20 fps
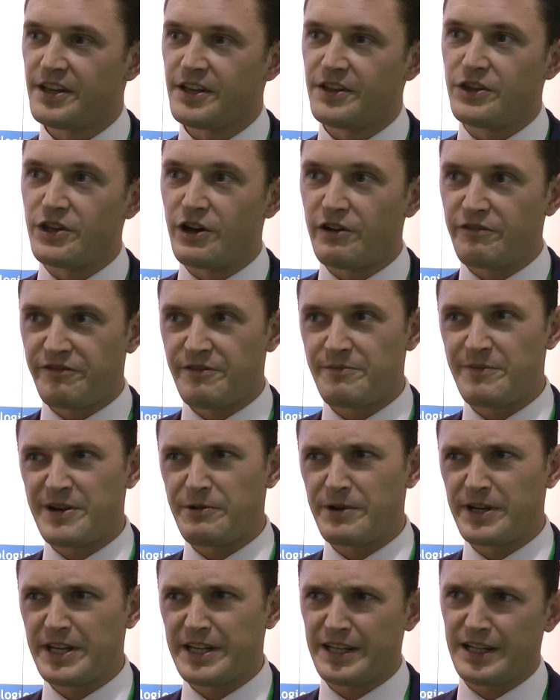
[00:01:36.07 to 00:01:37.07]
North
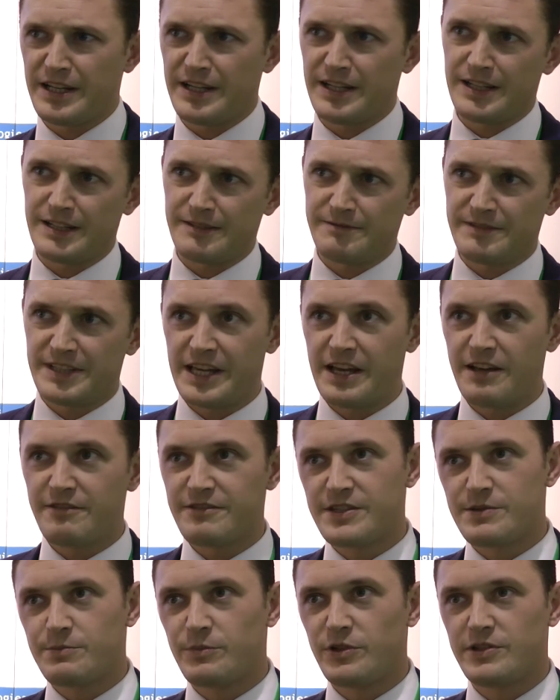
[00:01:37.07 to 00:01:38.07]
America, they have a
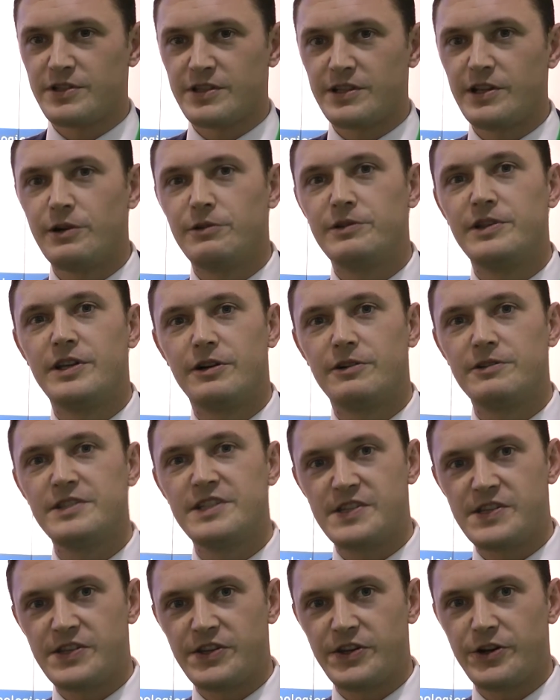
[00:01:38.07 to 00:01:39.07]
small slowdown
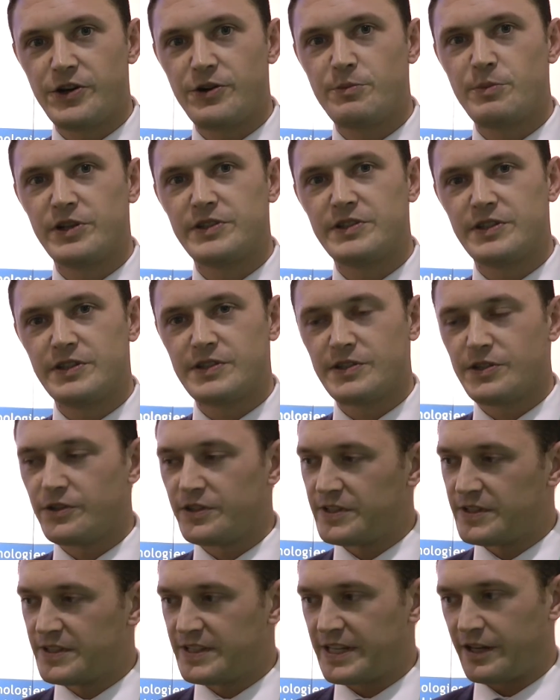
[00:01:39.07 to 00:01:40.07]
this year, but it's going
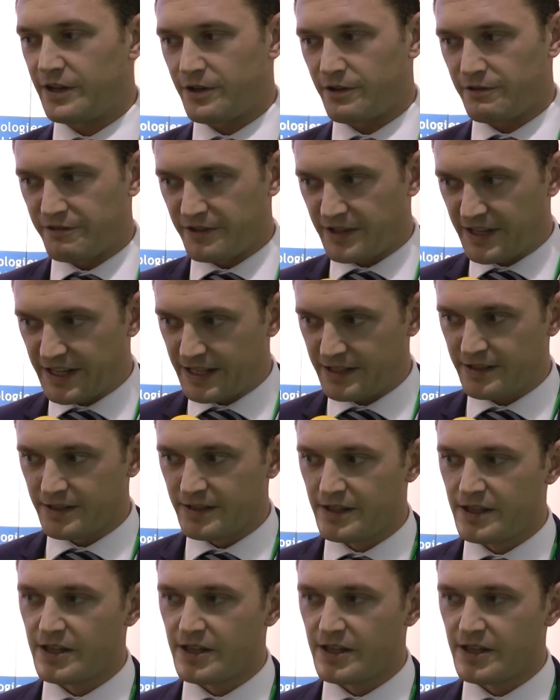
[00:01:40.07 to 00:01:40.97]
to take off again.